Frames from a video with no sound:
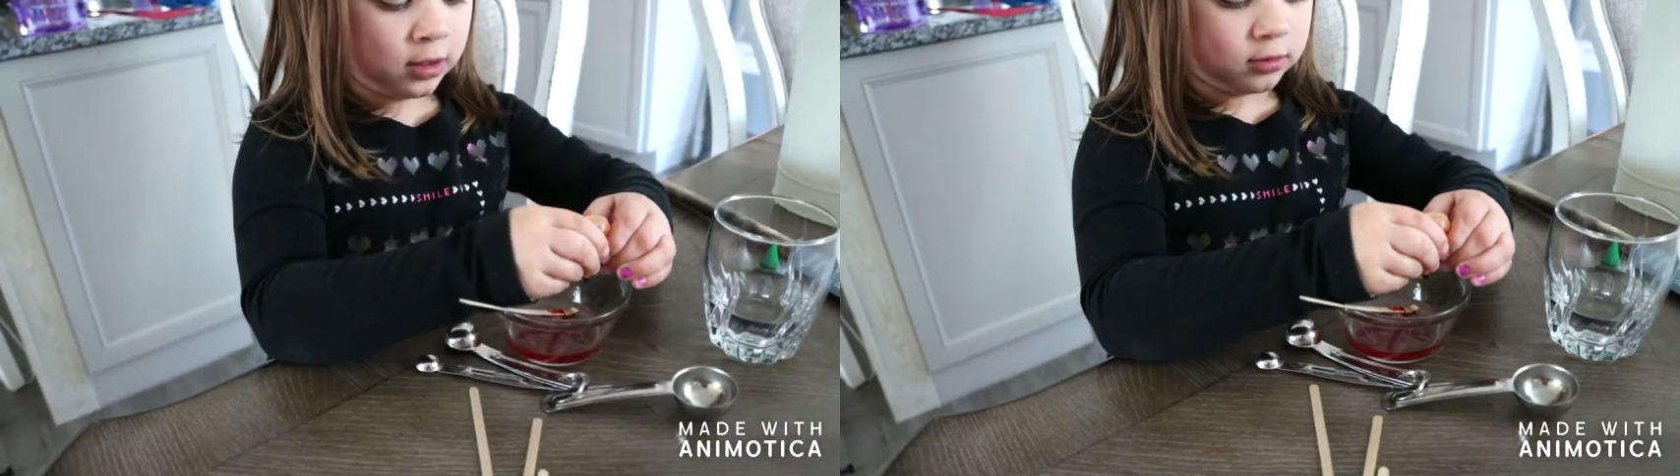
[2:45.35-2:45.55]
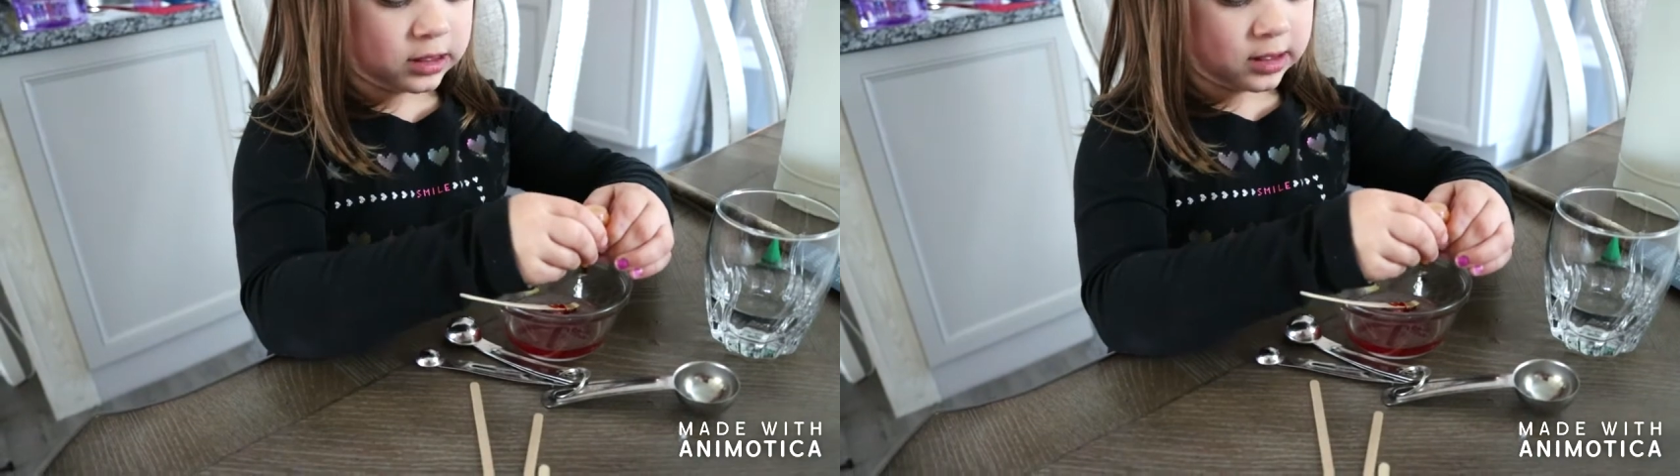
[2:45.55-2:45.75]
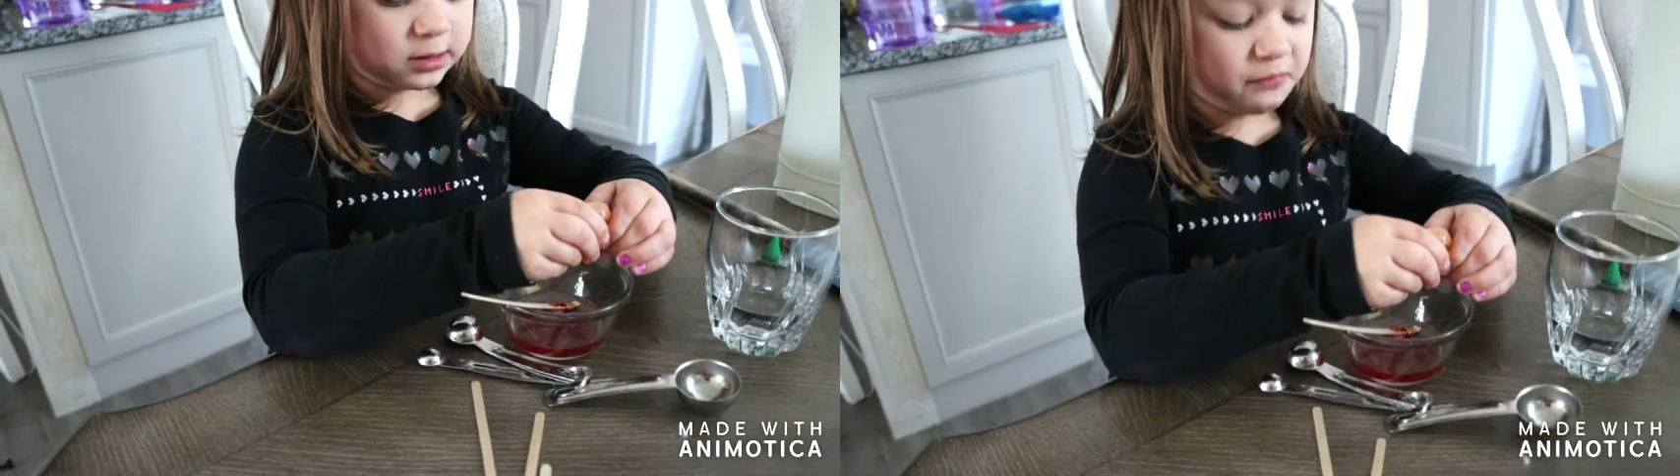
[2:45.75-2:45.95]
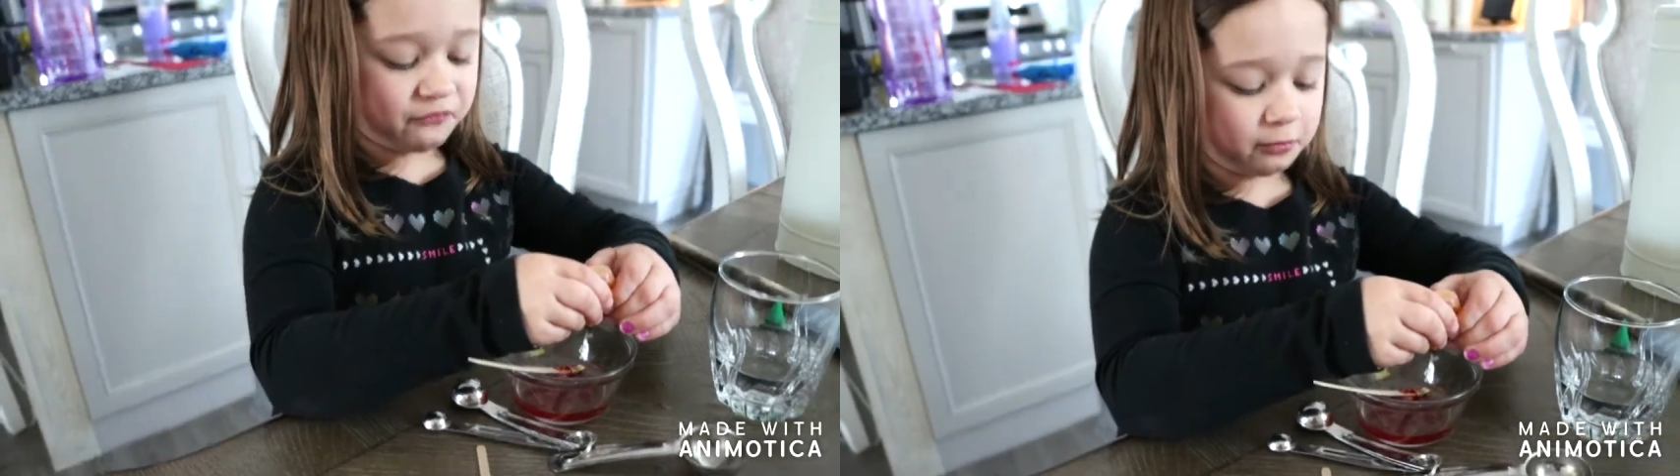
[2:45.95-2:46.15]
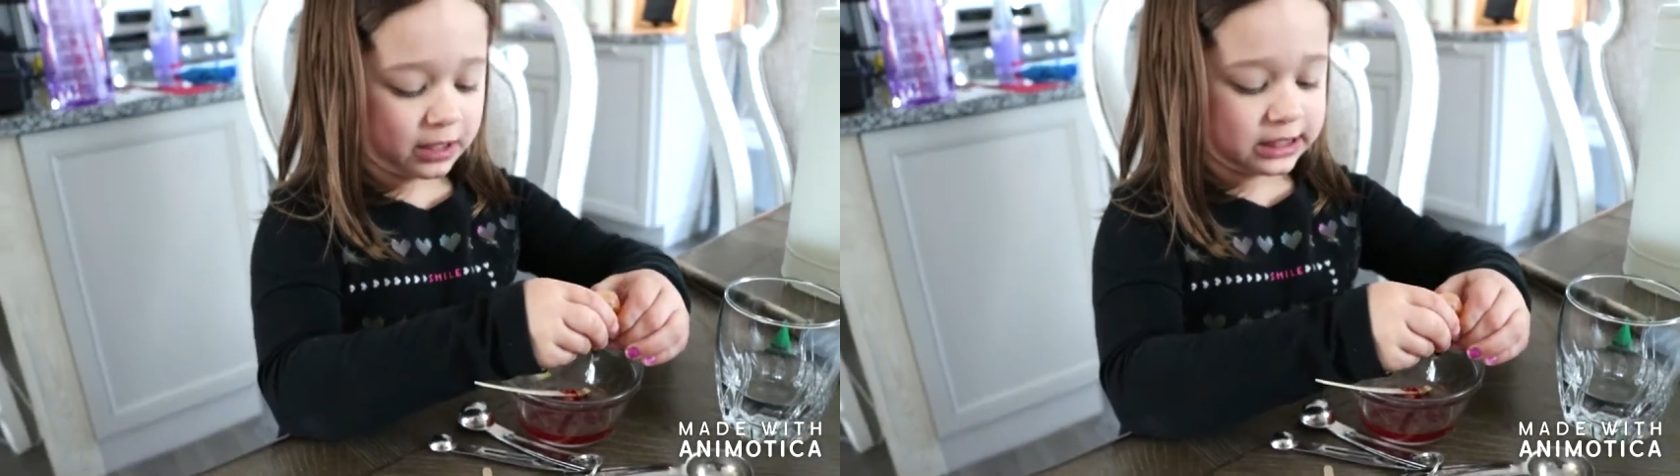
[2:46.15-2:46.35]
use this
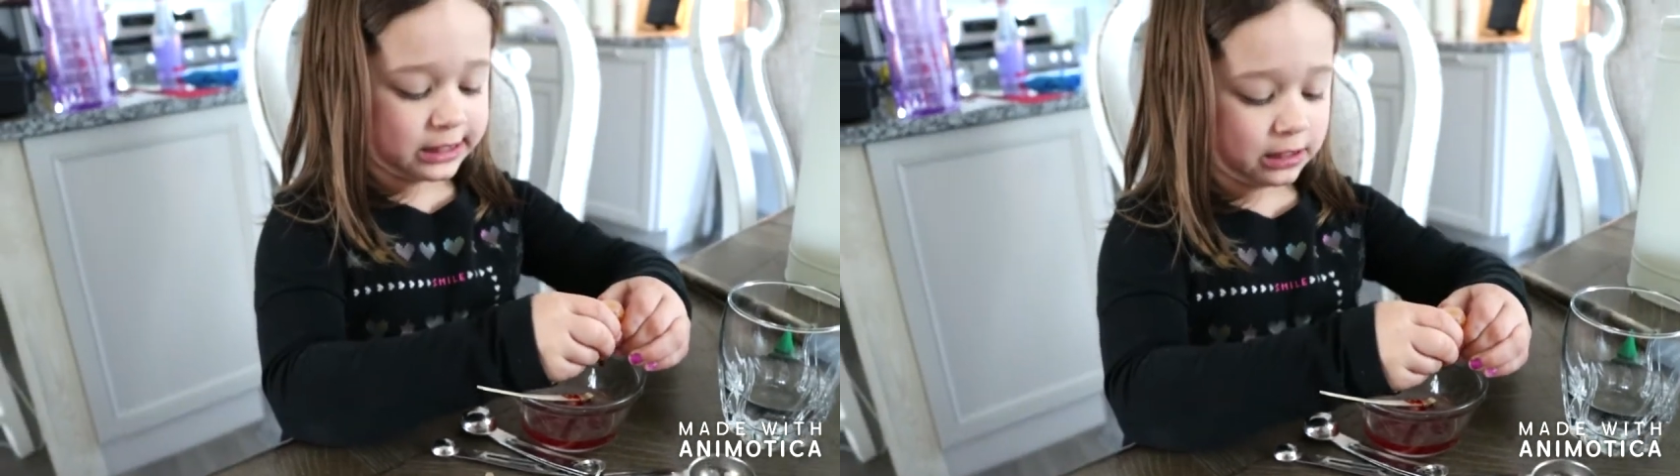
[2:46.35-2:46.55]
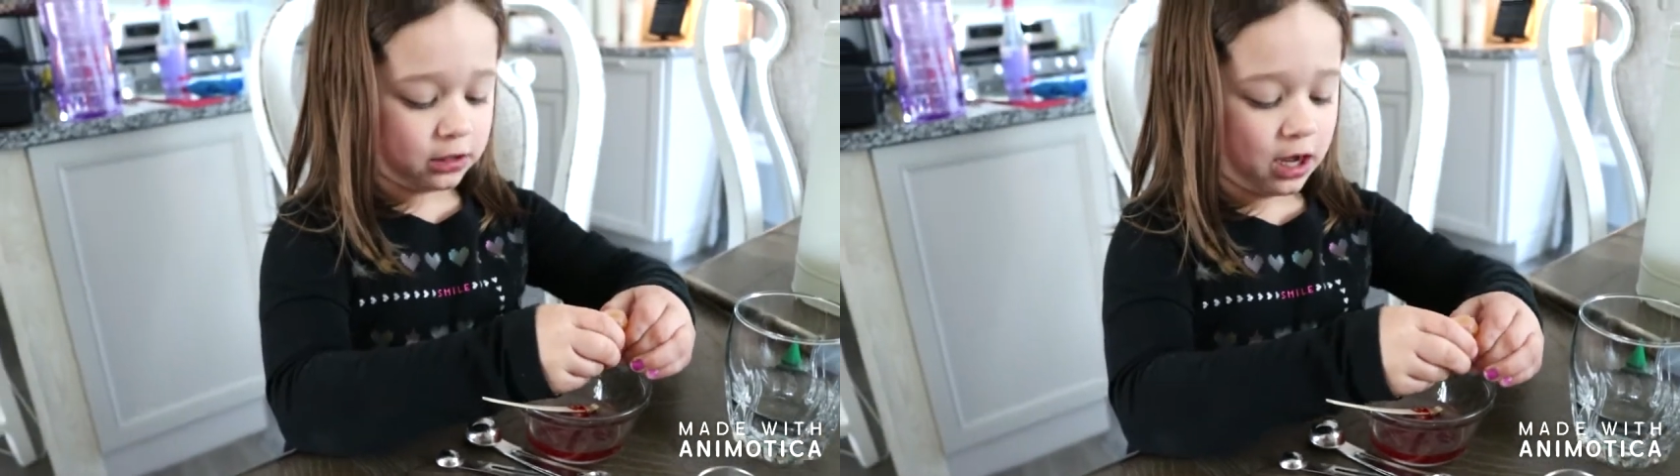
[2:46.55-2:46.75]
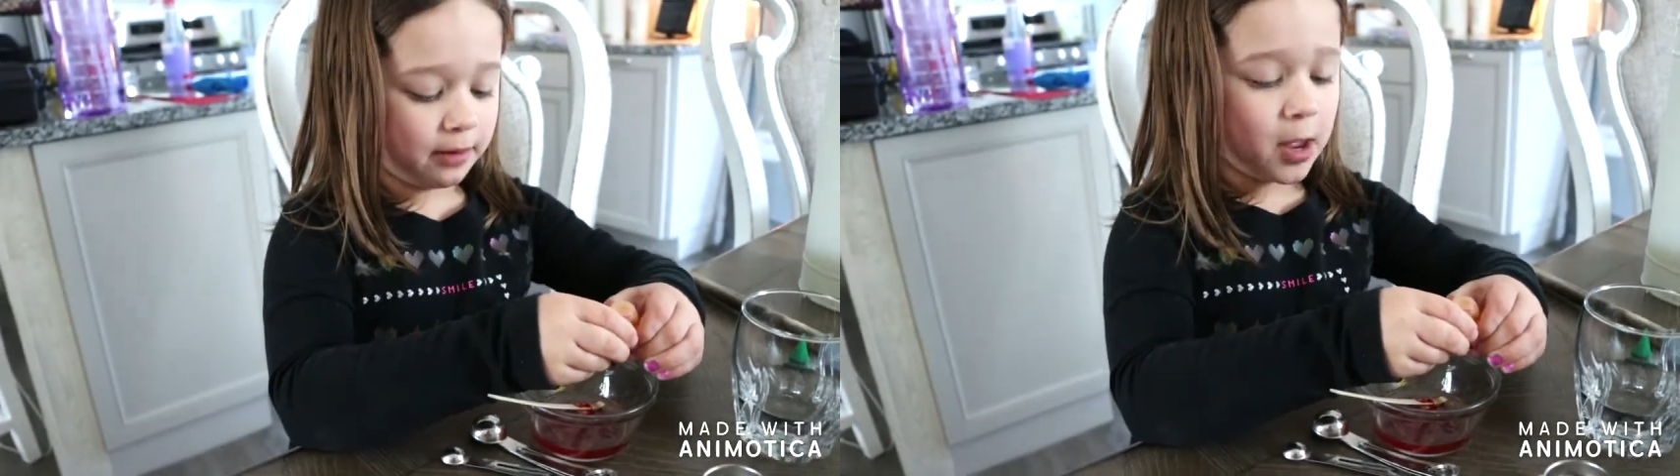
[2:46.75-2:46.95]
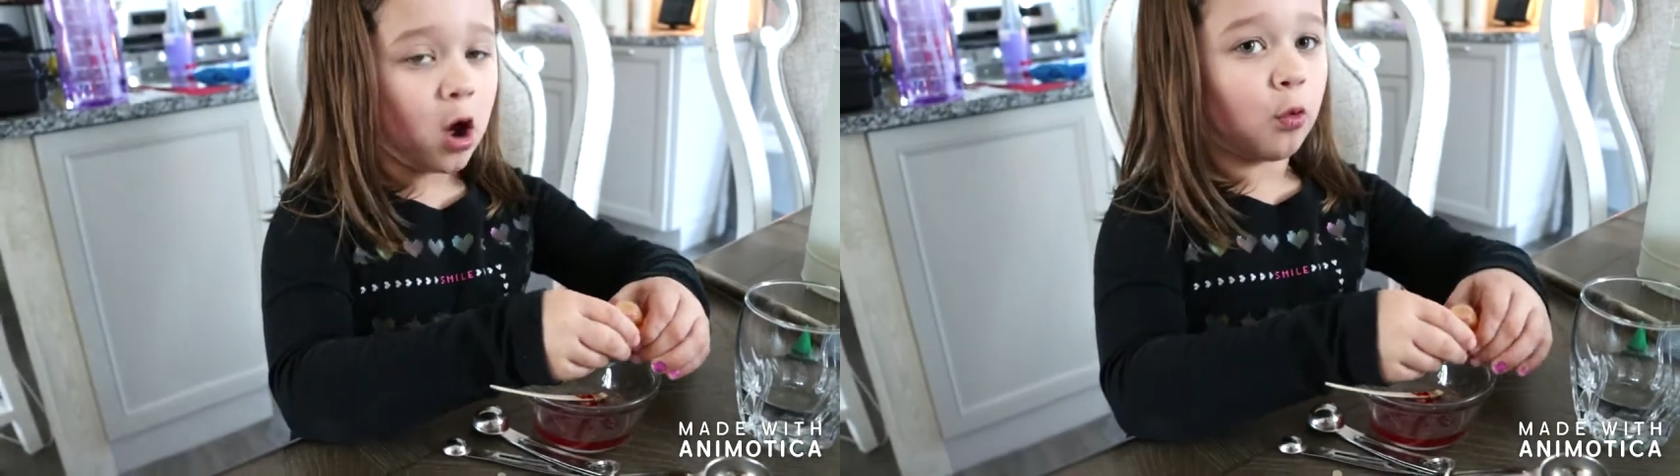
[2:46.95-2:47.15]
for my salon.